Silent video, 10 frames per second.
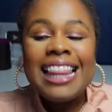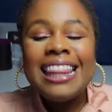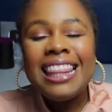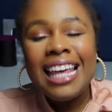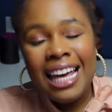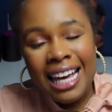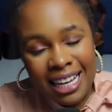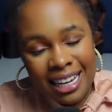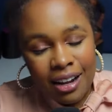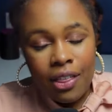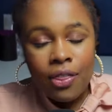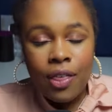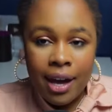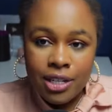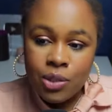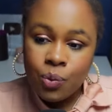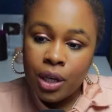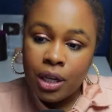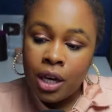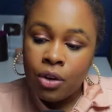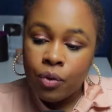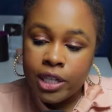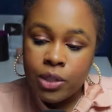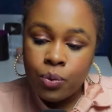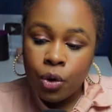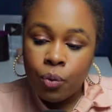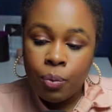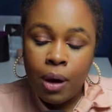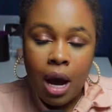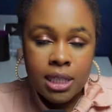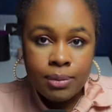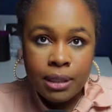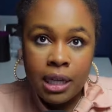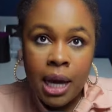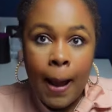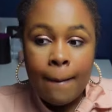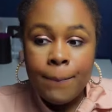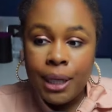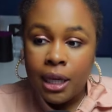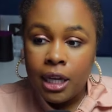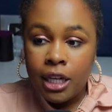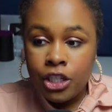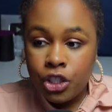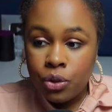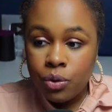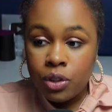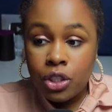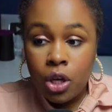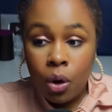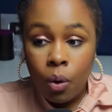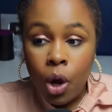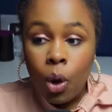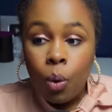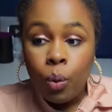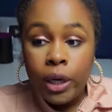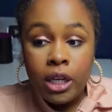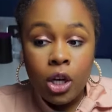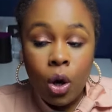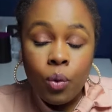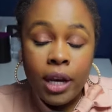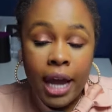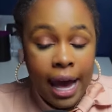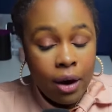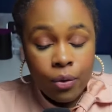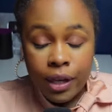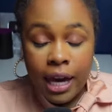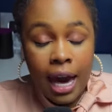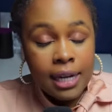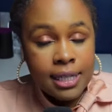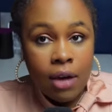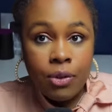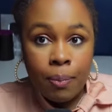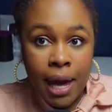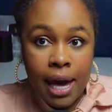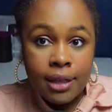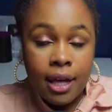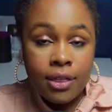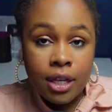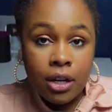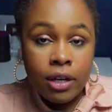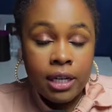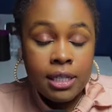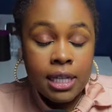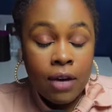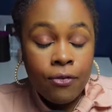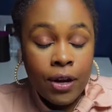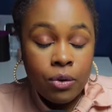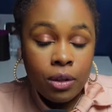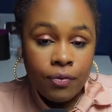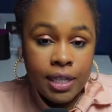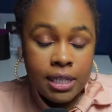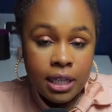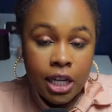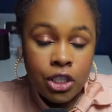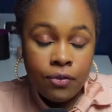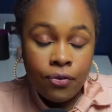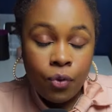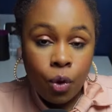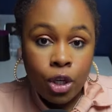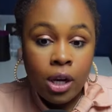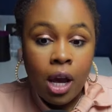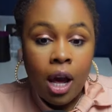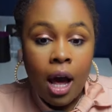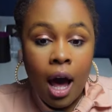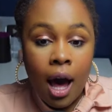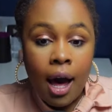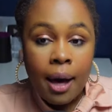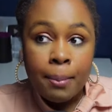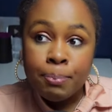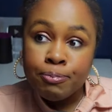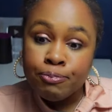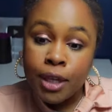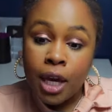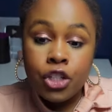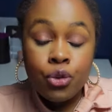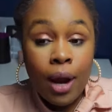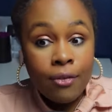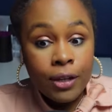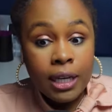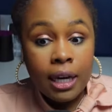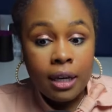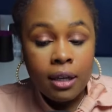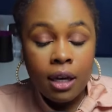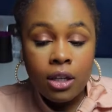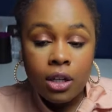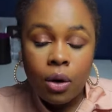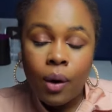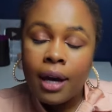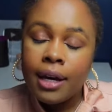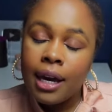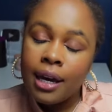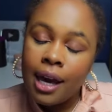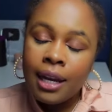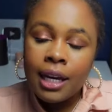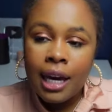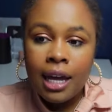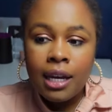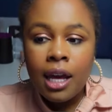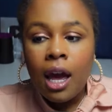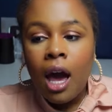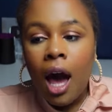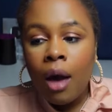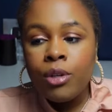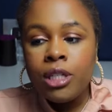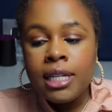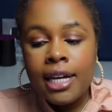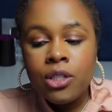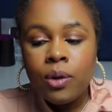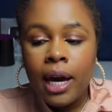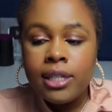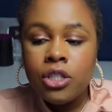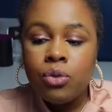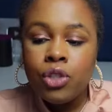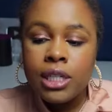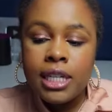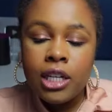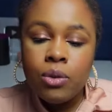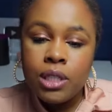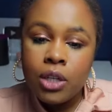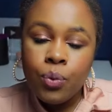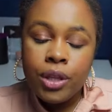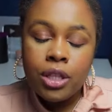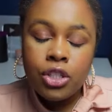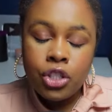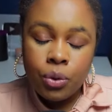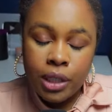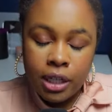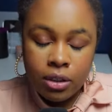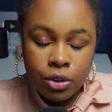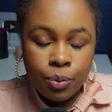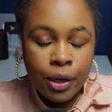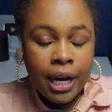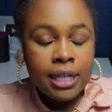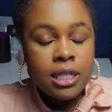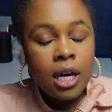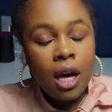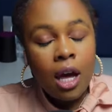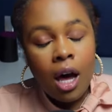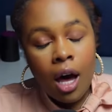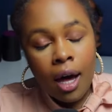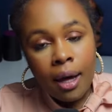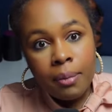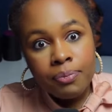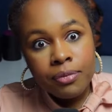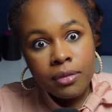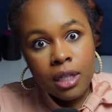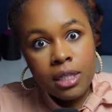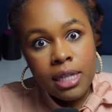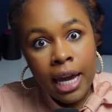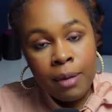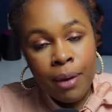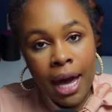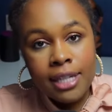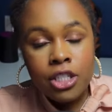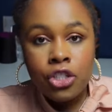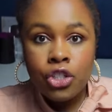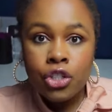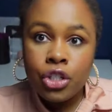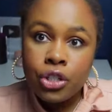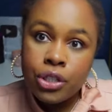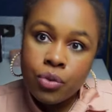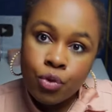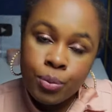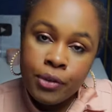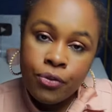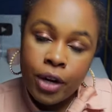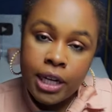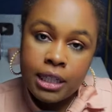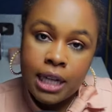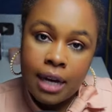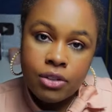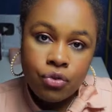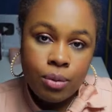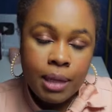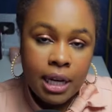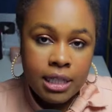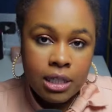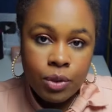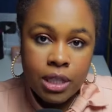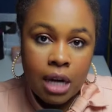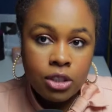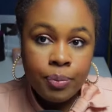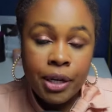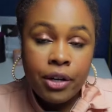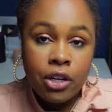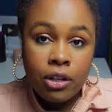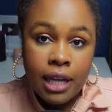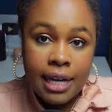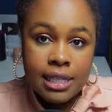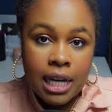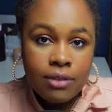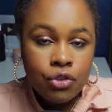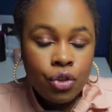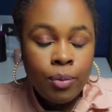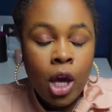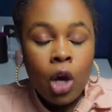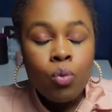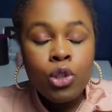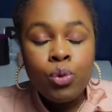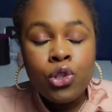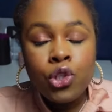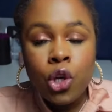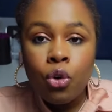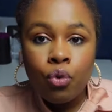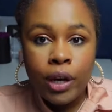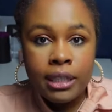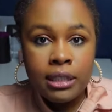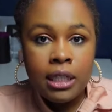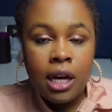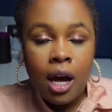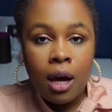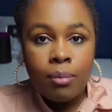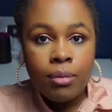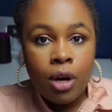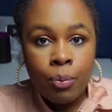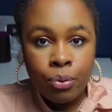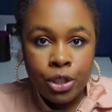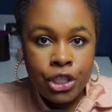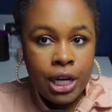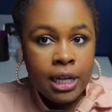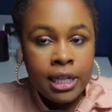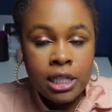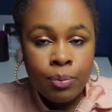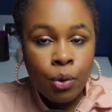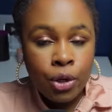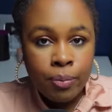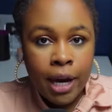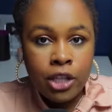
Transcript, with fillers: then that is when an arrest warrant will possibly be issued. So we know now the cat is out the bag that there is a federal investigation for um, trafficking, you know, I, and again, I would just ask you guys to just like you did with the Jodi Hildebrandt um eight passengers Ruby Franke live stream that I did with Dr. Barry in our last live stream, which was so greatly um appreciated and supported by you